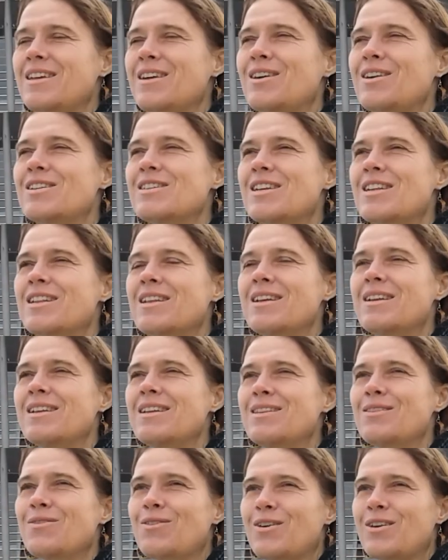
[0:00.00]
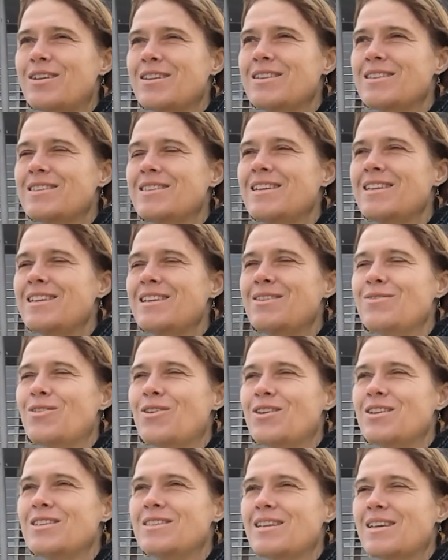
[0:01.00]
he urgently need for his, needed
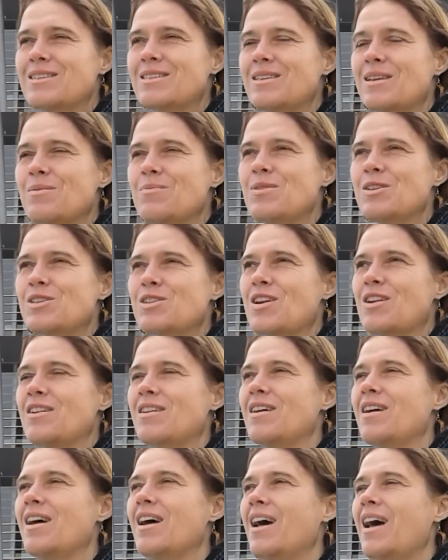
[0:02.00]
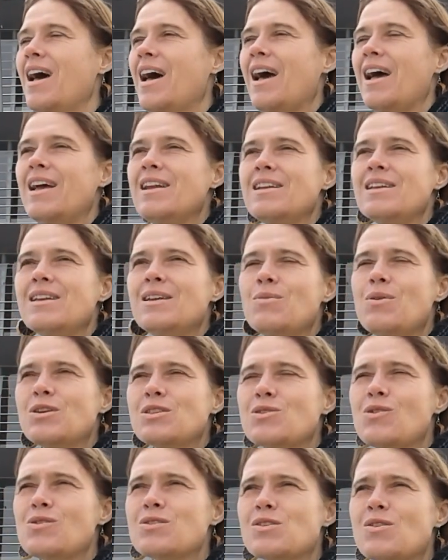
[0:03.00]
for his exhibition. And he
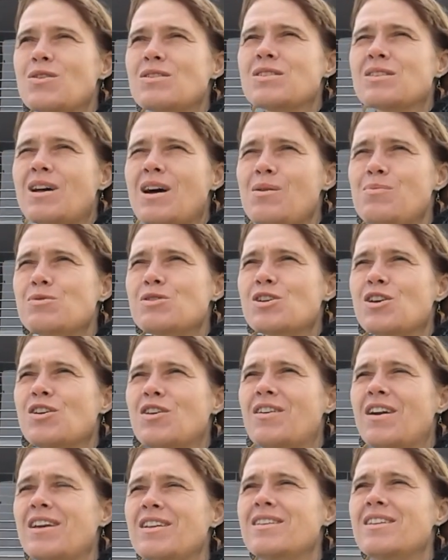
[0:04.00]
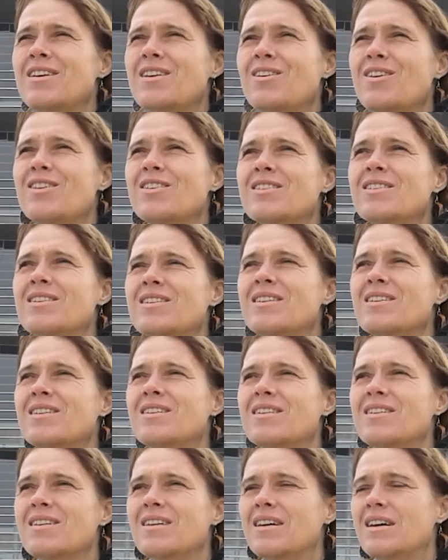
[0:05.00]
was also a sculptor, right, Diego? That's
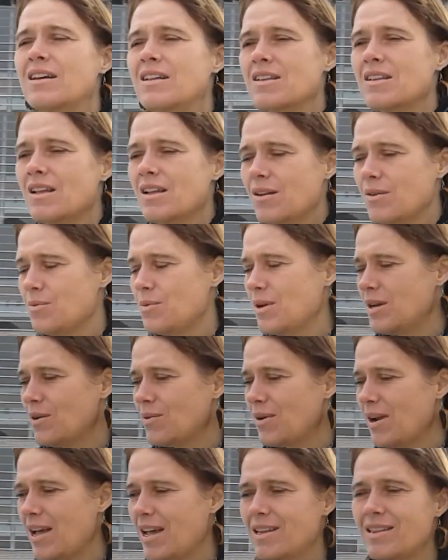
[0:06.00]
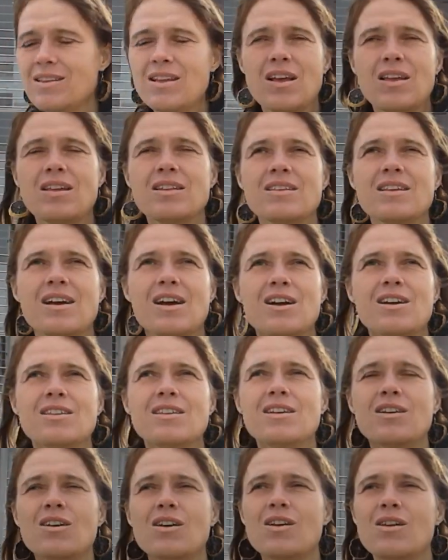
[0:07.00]
correct. We read in the
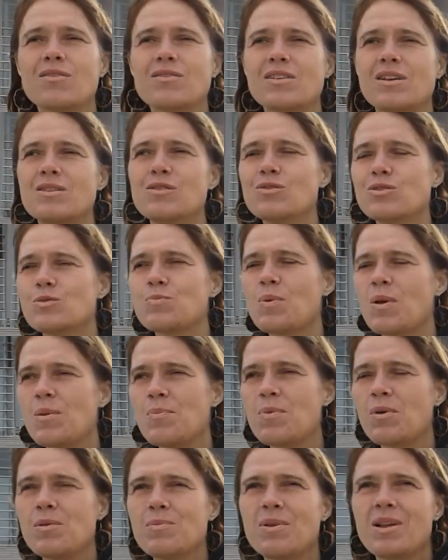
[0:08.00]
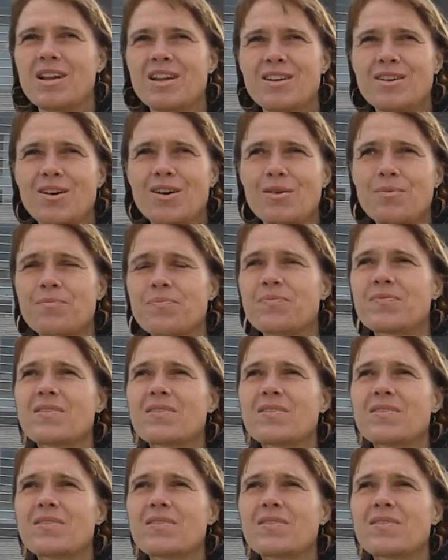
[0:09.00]
article of the newspaper Millennium